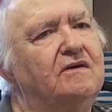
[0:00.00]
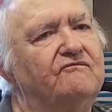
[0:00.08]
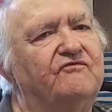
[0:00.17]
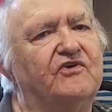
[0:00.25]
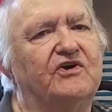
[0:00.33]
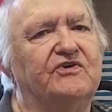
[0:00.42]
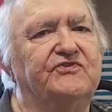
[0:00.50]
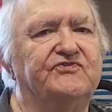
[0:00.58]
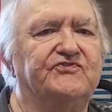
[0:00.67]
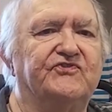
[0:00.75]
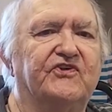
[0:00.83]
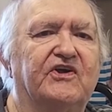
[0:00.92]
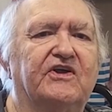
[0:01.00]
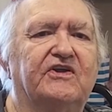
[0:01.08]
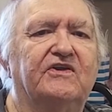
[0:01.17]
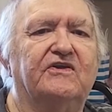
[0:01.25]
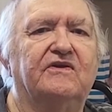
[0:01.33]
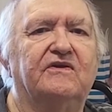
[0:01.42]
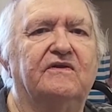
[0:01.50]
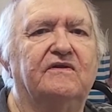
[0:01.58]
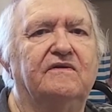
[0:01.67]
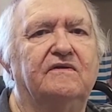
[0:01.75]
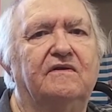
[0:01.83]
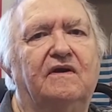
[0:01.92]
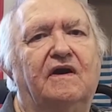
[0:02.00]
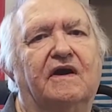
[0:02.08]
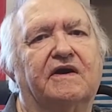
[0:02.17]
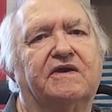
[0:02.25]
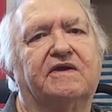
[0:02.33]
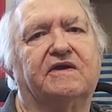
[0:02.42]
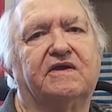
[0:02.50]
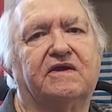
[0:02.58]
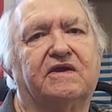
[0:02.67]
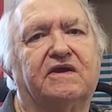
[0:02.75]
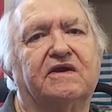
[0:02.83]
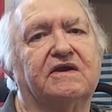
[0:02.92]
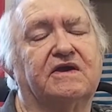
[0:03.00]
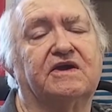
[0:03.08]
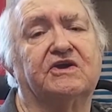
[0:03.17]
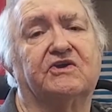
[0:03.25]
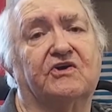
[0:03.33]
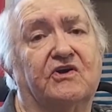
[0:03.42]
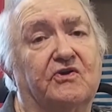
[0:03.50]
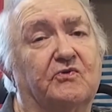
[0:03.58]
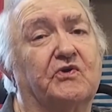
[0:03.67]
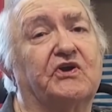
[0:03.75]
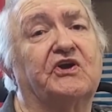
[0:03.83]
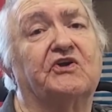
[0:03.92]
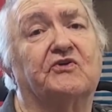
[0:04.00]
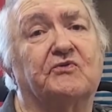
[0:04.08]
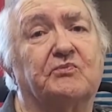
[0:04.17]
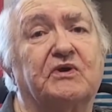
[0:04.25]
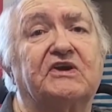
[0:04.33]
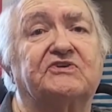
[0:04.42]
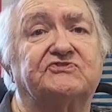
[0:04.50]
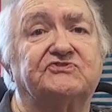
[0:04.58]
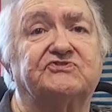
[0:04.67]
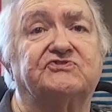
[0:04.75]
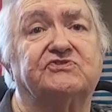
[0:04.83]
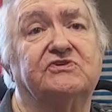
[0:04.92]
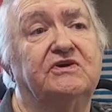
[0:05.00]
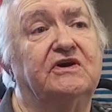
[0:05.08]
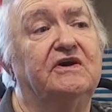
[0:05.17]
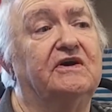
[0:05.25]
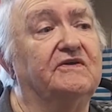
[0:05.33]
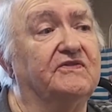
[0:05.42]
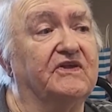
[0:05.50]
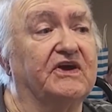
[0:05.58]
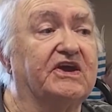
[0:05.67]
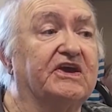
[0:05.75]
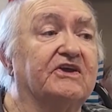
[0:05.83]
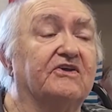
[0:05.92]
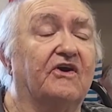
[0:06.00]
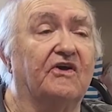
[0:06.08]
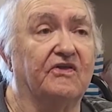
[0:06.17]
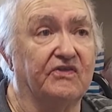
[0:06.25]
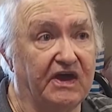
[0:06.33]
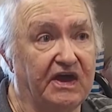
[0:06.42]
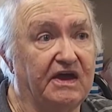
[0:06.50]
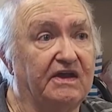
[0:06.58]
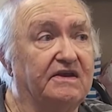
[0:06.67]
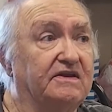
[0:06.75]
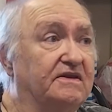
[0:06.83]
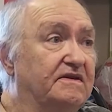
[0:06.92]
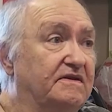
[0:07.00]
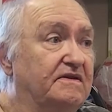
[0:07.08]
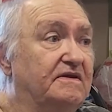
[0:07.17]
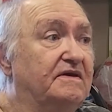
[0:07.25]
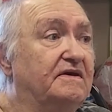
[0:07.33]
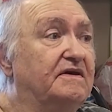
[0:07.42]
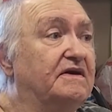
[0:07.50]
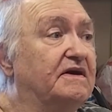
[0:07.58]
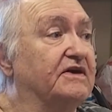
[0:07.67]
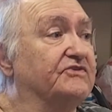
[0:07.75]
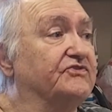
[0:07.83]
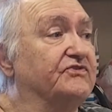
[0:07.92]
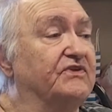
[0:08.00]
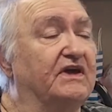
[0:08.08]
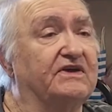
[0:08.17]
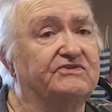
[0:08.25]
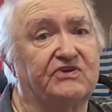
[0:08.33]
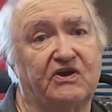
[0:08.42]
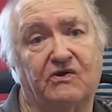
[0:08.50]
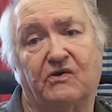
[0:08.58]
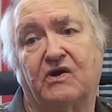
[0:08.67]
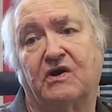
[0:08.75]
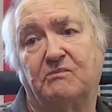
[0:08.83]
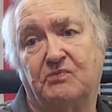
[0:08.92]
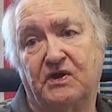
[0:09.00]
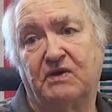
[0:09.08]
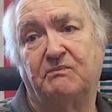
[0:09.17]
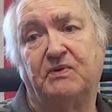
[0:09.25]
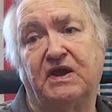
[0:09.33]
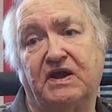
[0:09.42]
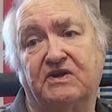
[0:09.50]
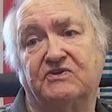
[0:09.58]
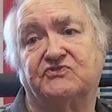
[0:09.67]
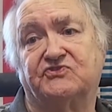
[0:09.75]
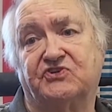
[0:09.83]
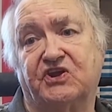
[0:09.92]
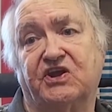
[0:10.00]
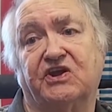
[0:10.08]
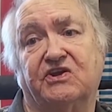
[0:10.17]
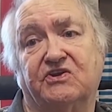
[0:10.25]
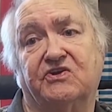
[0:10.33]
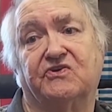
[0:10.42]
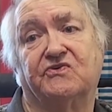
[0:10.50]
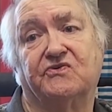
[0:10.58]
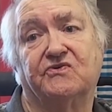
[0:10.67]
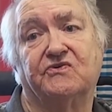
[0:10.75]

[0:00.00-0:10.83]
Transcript: funds that I get on a regular basis, and they get all that. That's, Okay. That's how I pay, pay to stay in here.